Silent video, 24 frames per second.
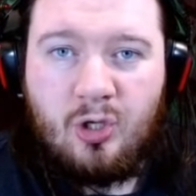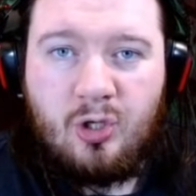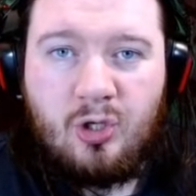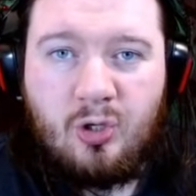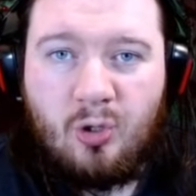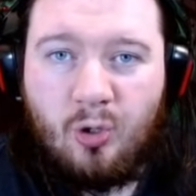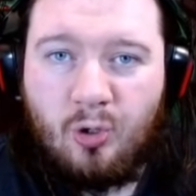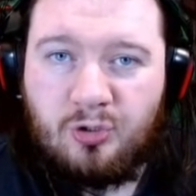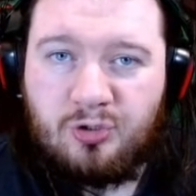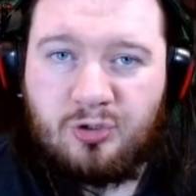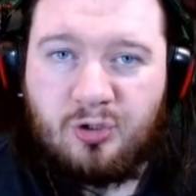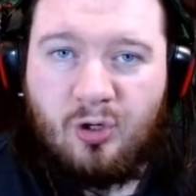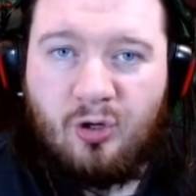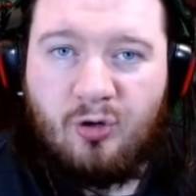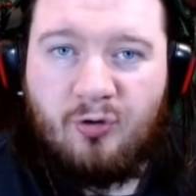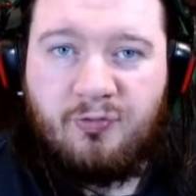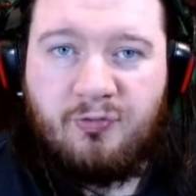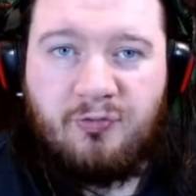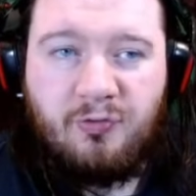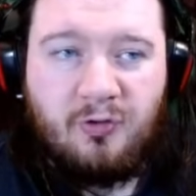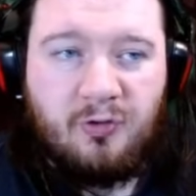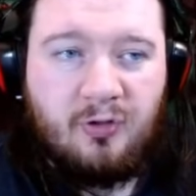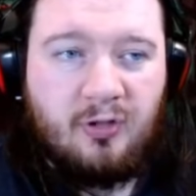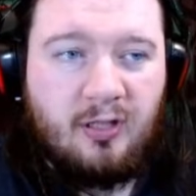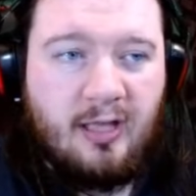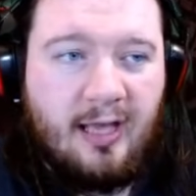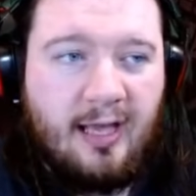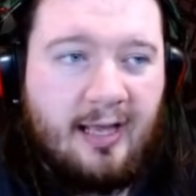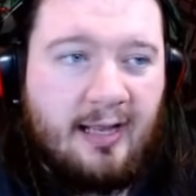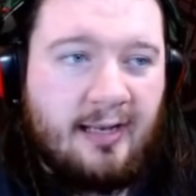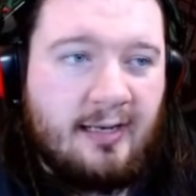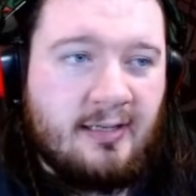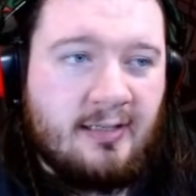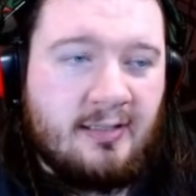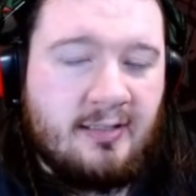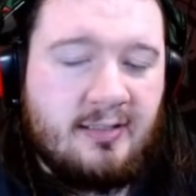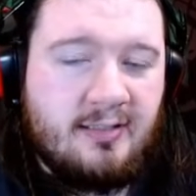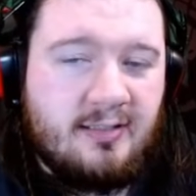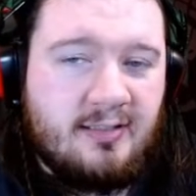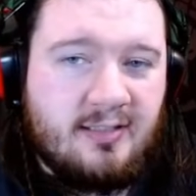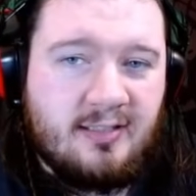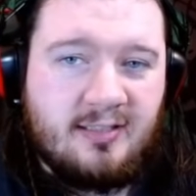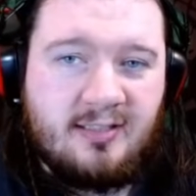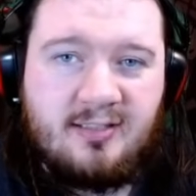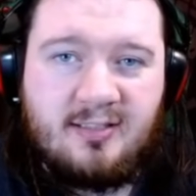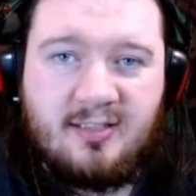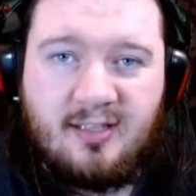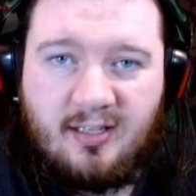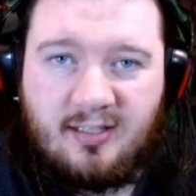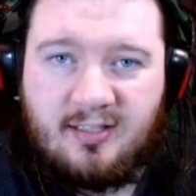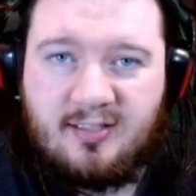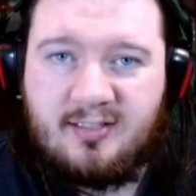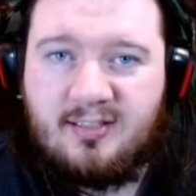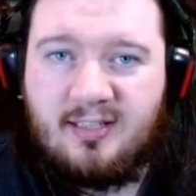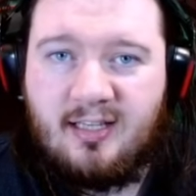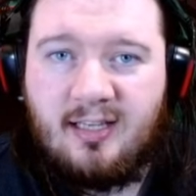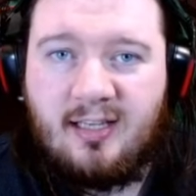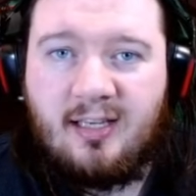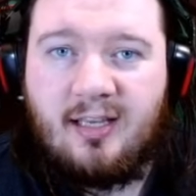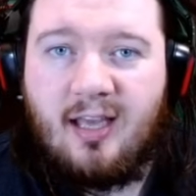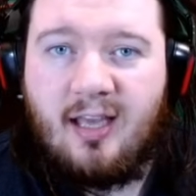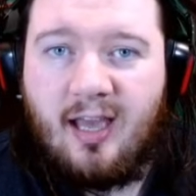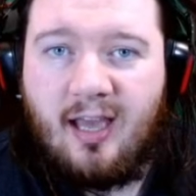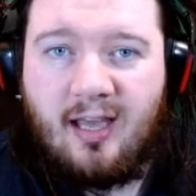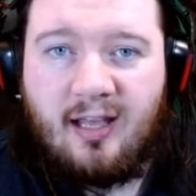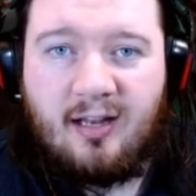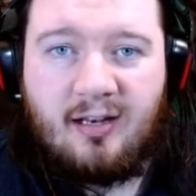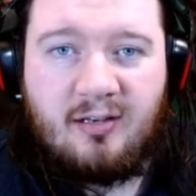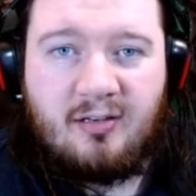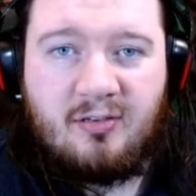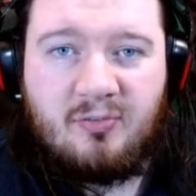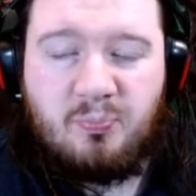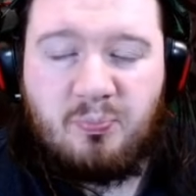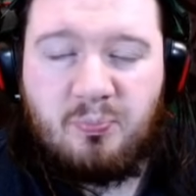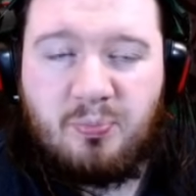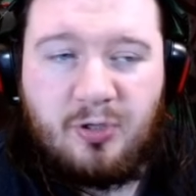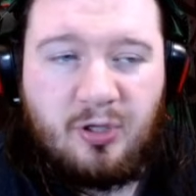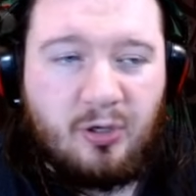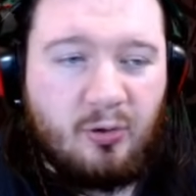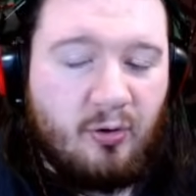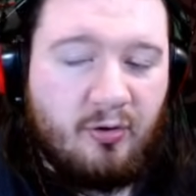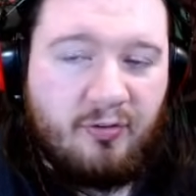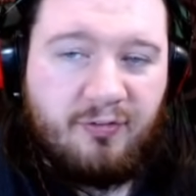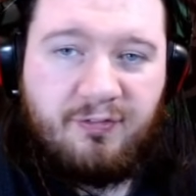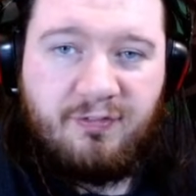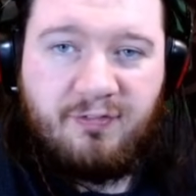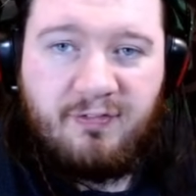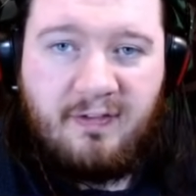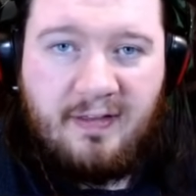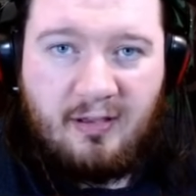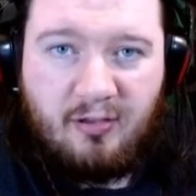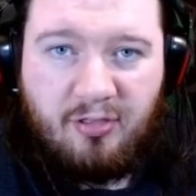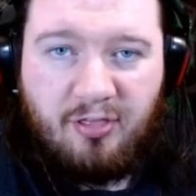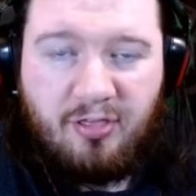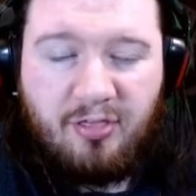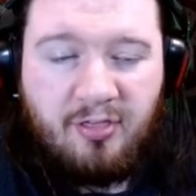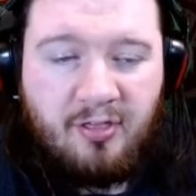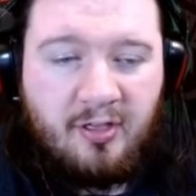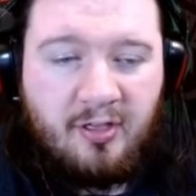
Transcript: god-awful and disgusting and pure filth.